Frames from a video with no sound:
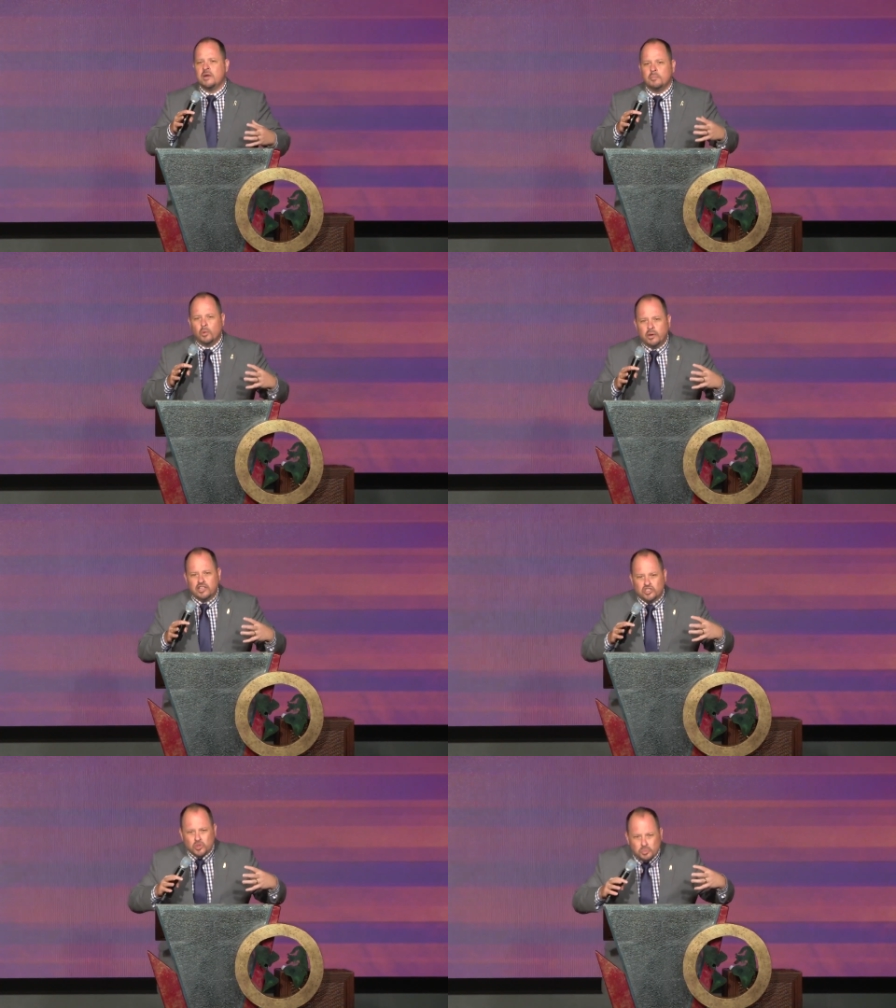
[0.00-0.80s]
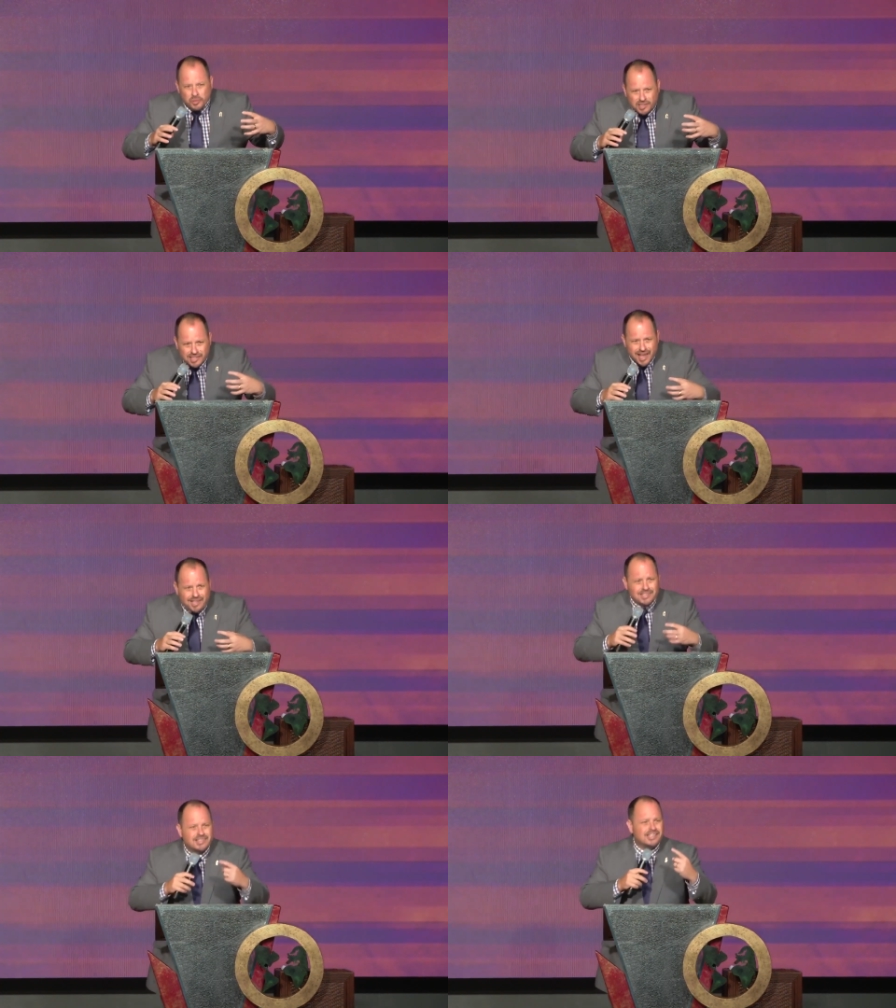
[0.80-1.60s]
but we too
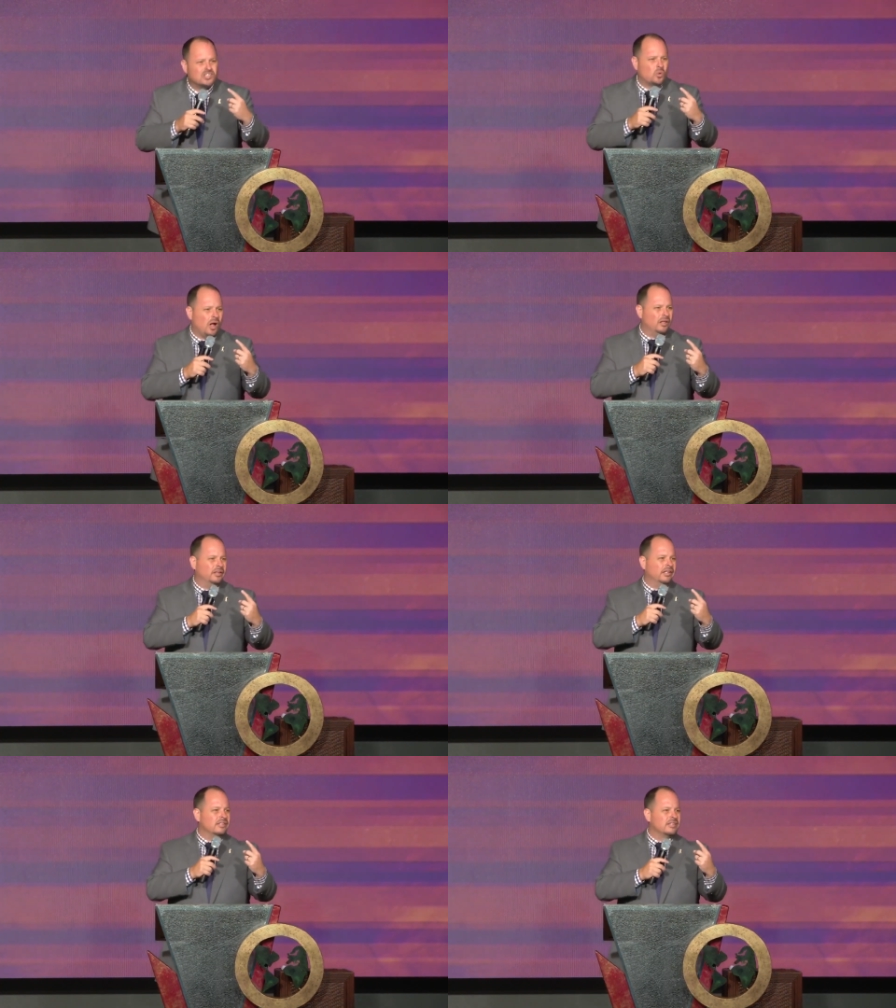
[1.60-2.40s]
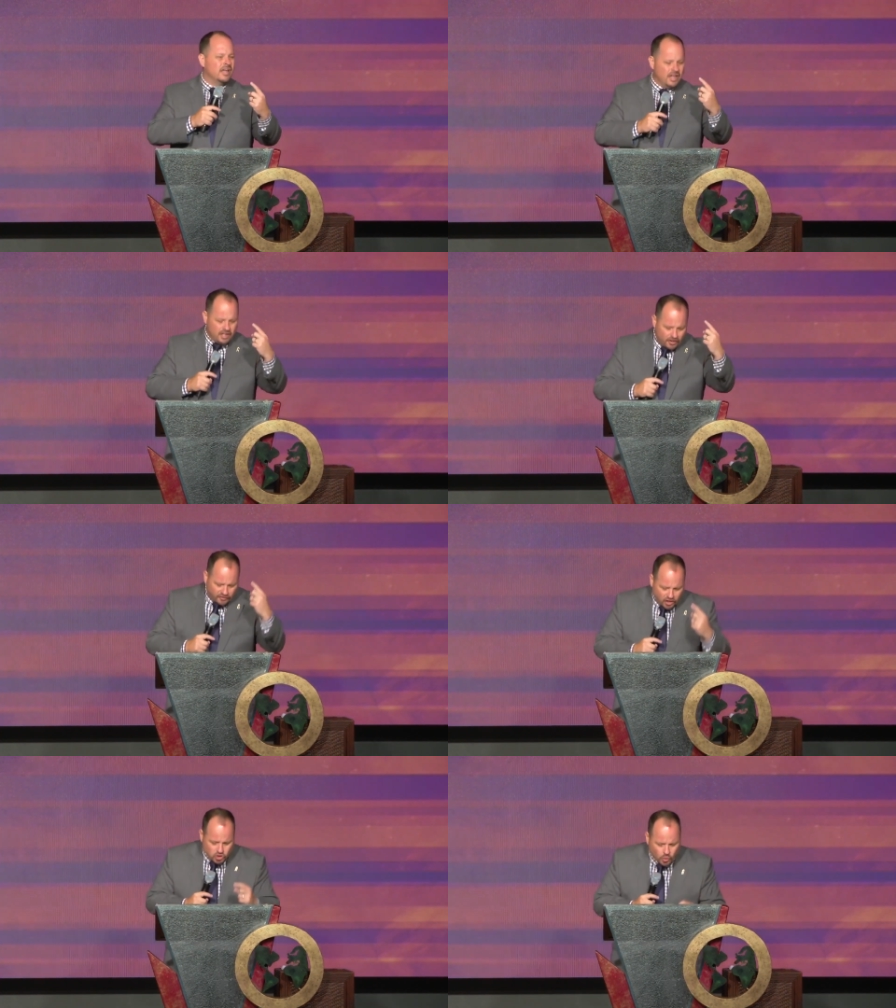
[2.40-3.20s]
possess these qualities. The
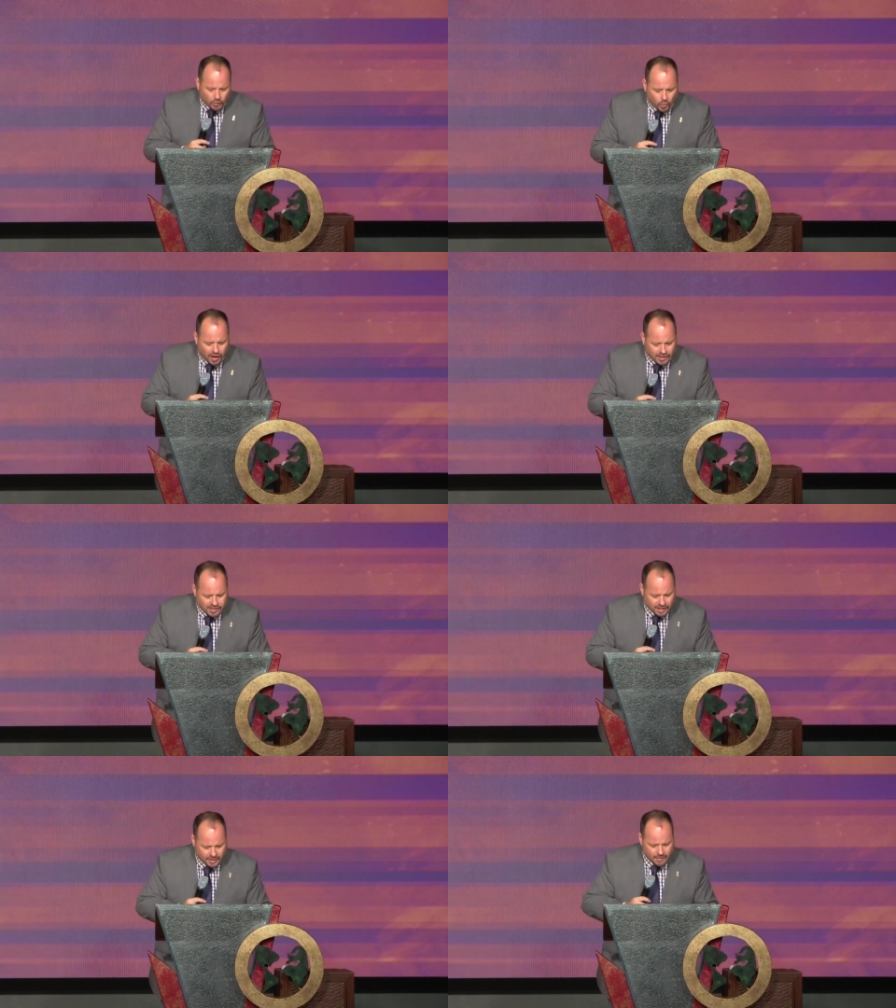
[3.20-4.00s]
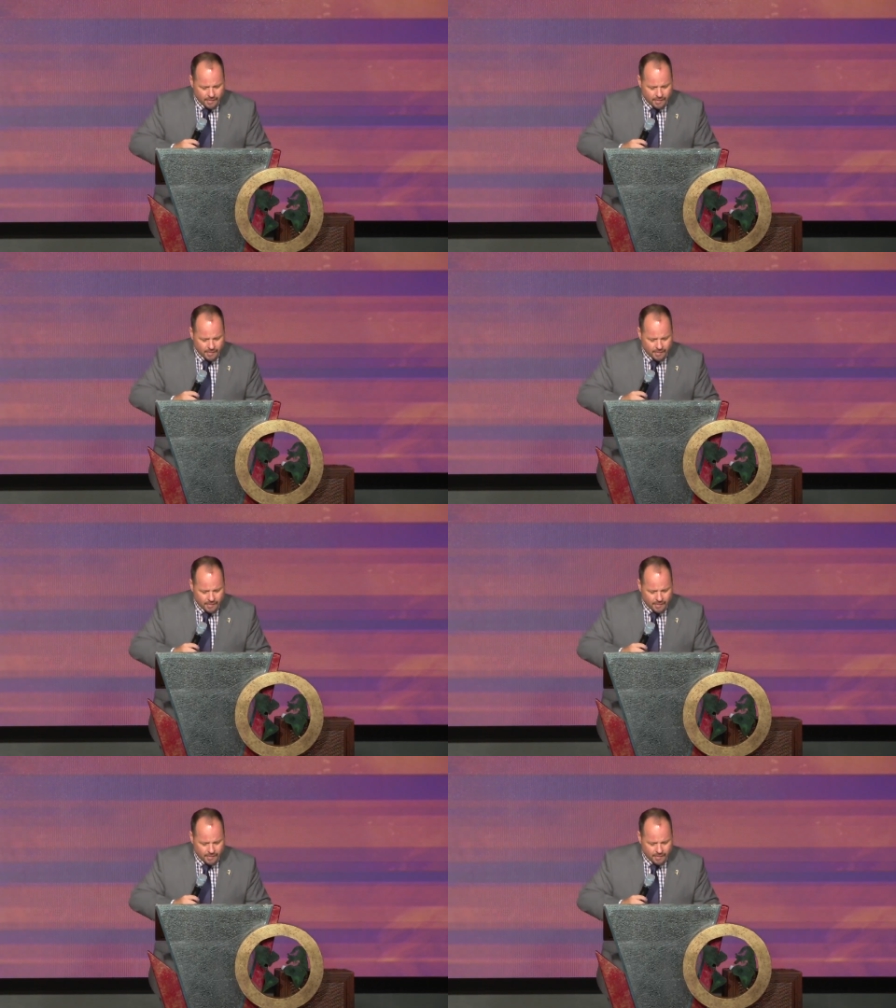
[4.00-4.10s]
first one was